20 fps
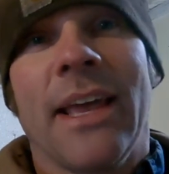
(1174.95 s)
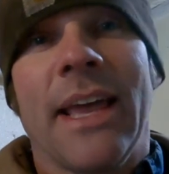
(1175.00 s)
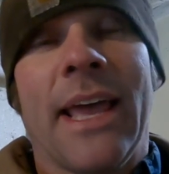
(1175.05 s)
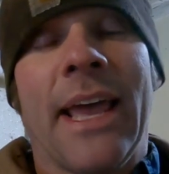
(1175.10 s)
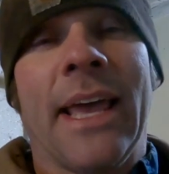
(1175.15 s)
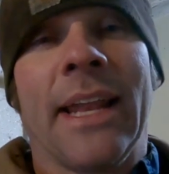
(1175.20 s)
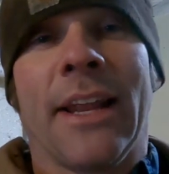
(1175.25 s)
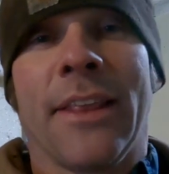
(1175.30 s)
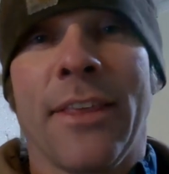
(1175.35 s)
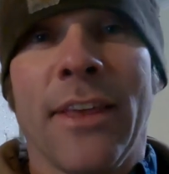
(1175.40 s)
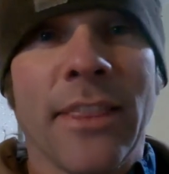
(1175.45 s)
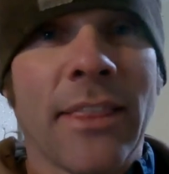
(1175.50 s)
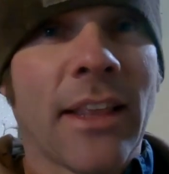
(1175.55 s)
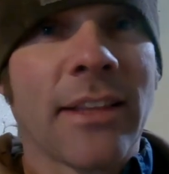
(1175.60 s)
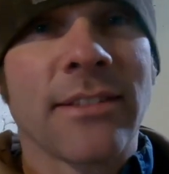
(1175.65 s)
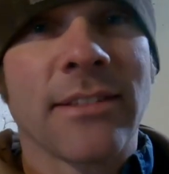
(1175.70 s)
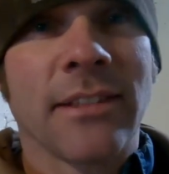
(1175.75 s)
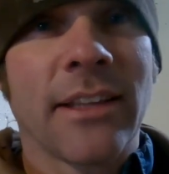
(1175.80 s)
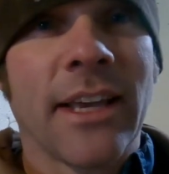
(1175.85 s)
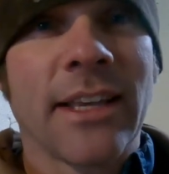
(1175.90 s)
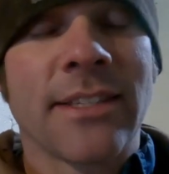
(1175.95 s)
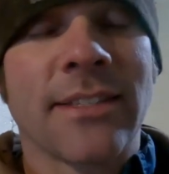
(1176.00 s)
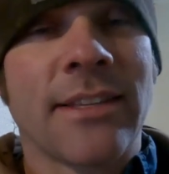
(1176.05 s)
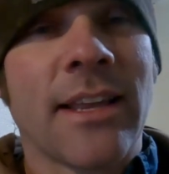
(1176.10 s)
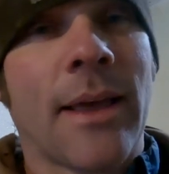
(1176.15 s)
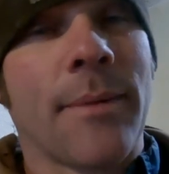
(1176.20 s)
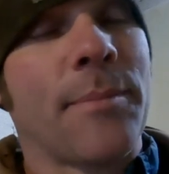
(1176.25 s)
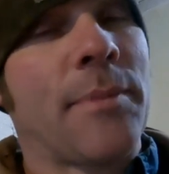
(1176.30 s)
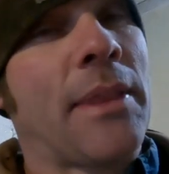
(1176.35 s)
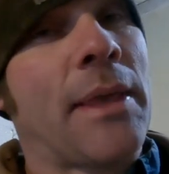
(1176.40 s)
And I think that's the last
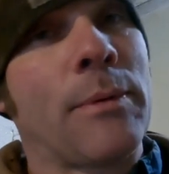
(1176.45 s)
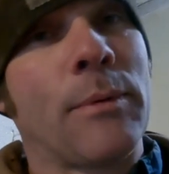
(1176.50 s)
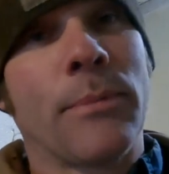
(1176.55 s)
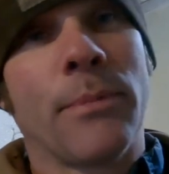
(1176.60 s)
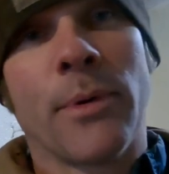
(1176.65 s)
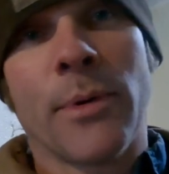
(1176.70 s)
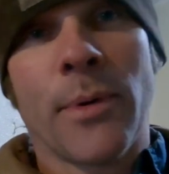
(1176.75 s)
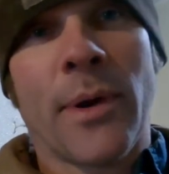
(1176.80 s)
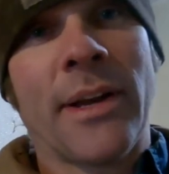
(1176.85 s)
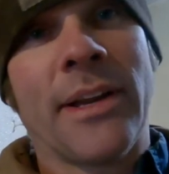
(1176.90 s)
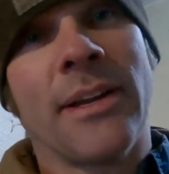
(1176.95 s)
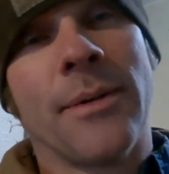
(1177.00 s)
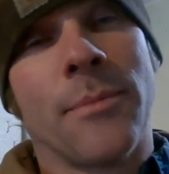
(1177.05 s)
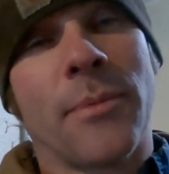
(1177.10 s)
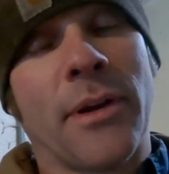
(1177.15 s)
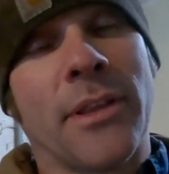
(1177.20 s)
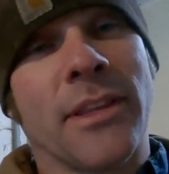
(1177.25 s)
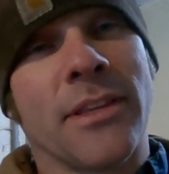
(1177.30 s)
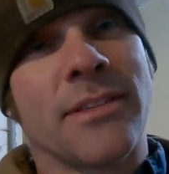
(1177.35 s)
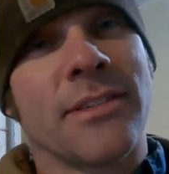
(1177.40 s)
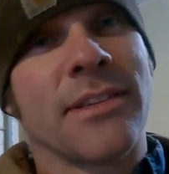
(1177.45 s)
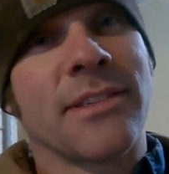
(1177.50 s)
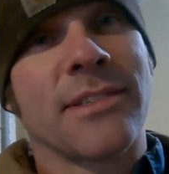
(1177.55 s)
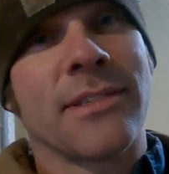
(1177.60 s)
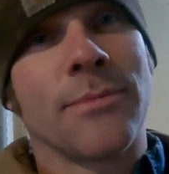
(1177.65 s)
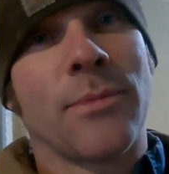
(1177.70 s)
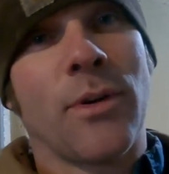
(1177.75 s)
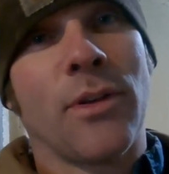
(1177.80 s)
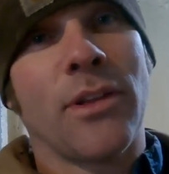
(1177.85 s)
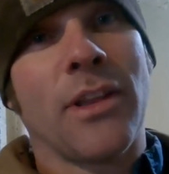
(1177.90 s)
step, and then we'll be ready to bring the
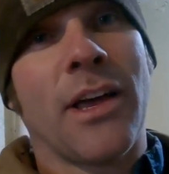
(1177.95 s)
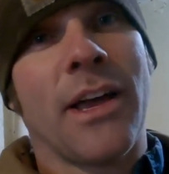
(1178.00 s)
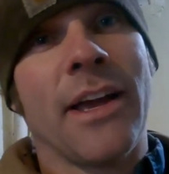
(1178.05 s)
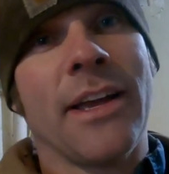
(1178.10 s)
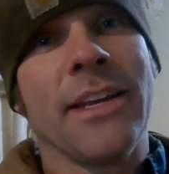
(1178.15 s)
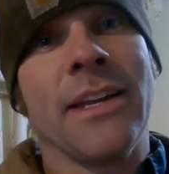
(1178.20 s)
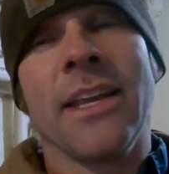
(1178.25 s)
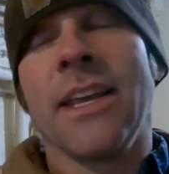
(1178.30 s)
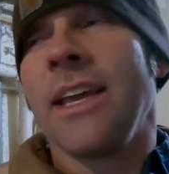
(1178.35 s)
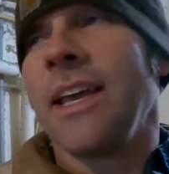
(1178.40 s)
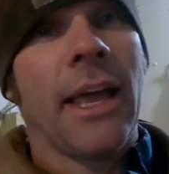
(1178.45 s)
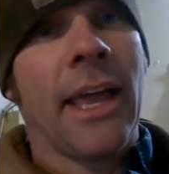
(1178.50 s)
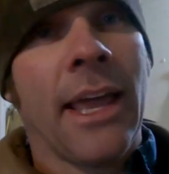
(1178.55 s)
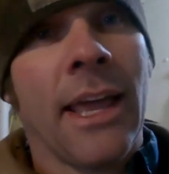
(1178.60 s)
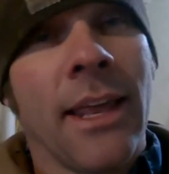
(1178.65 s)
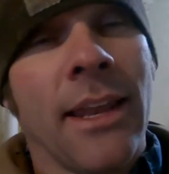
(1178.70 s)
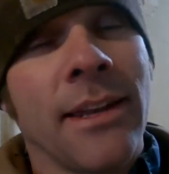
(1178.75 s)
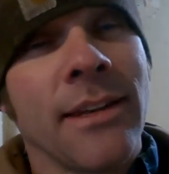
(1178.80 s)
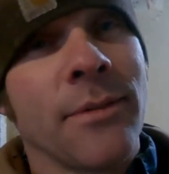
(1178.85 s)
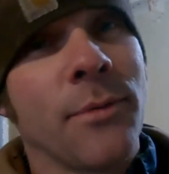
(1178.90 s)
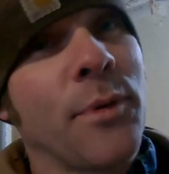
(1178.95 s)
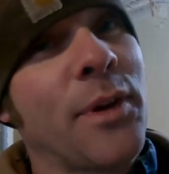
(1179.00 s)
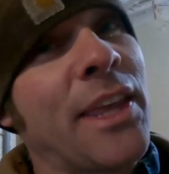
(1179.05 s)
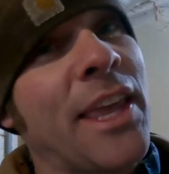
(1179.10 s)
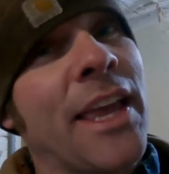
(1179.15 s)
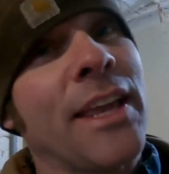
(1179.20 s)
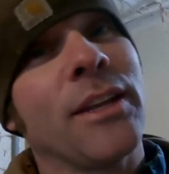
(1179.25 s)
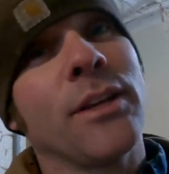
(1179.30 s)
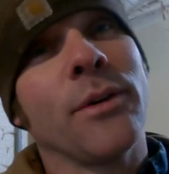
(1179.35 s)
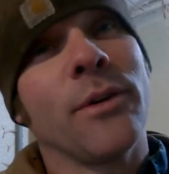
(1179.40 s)
system online. And we
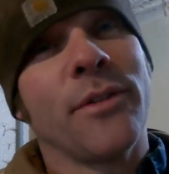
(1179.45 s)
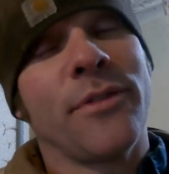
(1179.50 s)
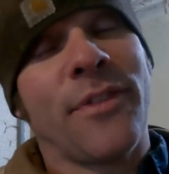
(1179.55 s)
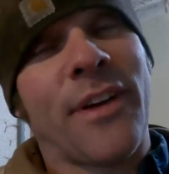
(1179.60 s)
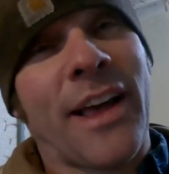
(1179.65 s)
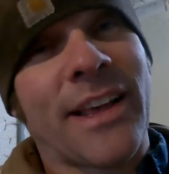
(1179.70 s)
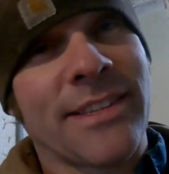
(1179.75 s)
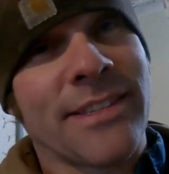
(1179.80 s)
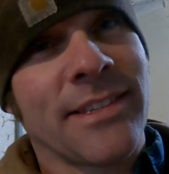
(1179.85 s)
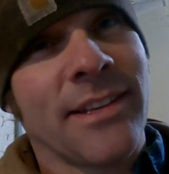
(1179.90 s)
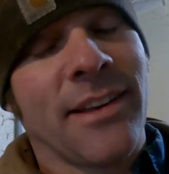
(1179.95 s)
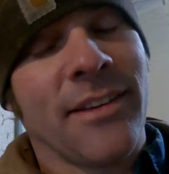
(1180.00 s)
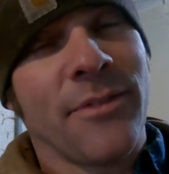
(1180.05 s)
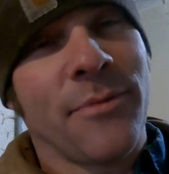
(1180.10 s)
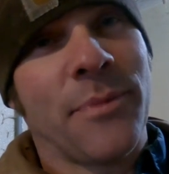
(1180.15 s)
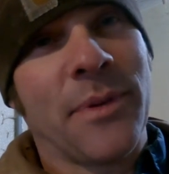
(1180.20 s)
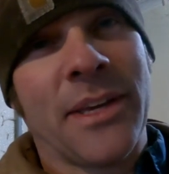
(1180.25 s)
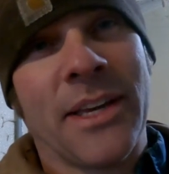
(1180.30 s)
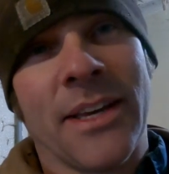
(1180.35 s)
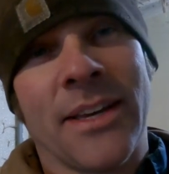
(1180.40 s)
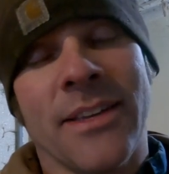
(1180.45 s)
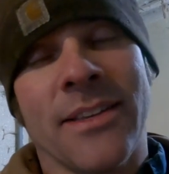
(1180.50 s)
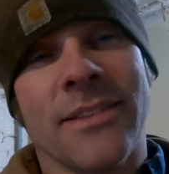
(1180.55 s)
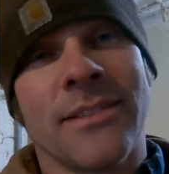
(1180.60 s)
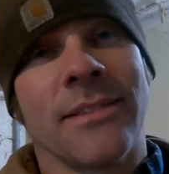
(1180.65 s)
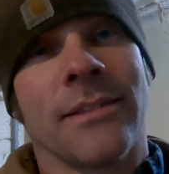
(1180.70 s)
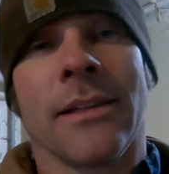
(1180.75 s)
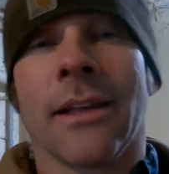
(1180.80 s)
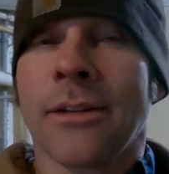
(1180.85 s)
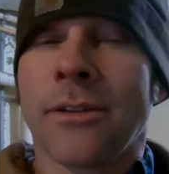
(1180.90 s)
can't do it fast enough
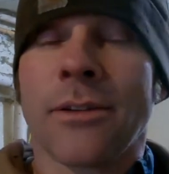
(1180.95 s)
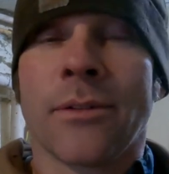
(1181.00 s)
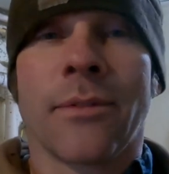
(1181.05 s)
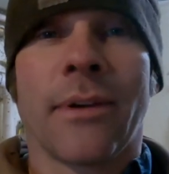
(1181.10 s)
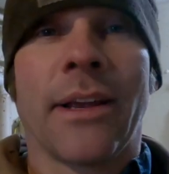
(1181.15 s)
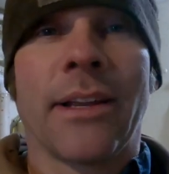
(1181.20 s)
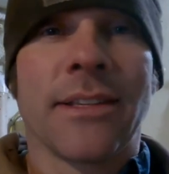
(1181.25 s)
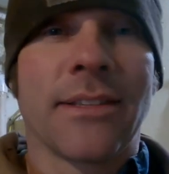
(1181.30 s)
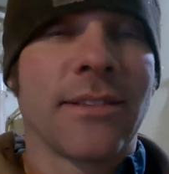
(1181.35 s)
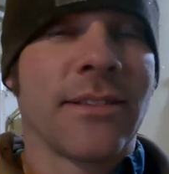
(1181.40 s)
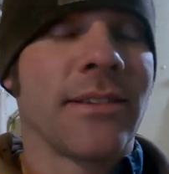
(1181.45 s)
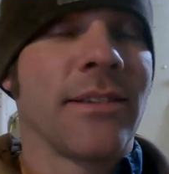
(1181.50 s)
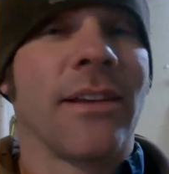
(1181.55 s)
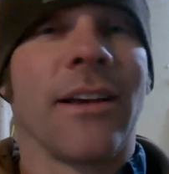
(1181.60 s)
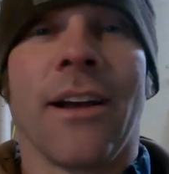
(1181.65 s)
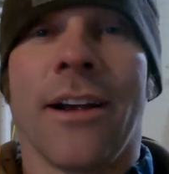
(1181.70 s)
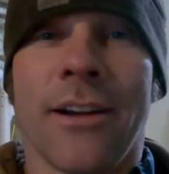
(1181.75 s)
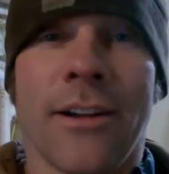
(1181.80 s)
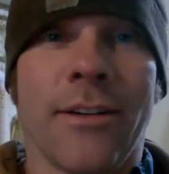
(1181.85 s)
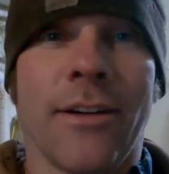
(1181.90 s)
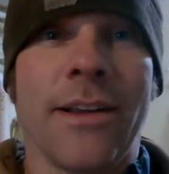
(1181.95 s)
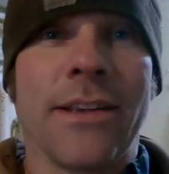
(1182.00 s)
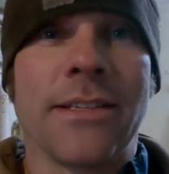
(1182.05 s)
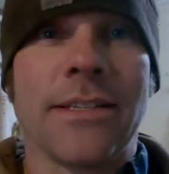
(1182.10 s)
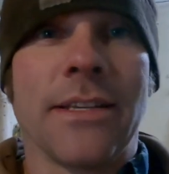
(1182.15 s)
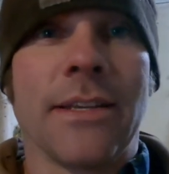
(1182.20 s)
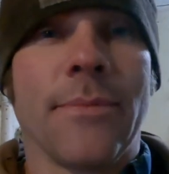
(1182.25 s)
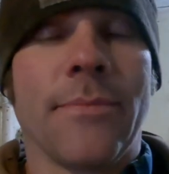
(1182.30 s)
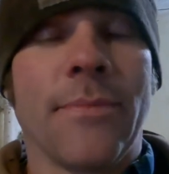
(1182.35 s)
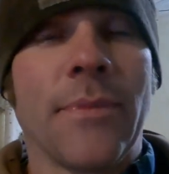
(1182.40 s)
because the electric rates are
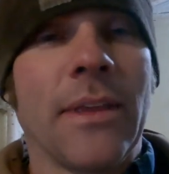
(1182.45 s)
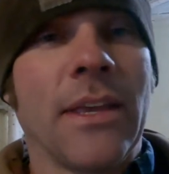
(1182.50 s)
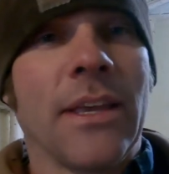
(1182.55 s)
crazy.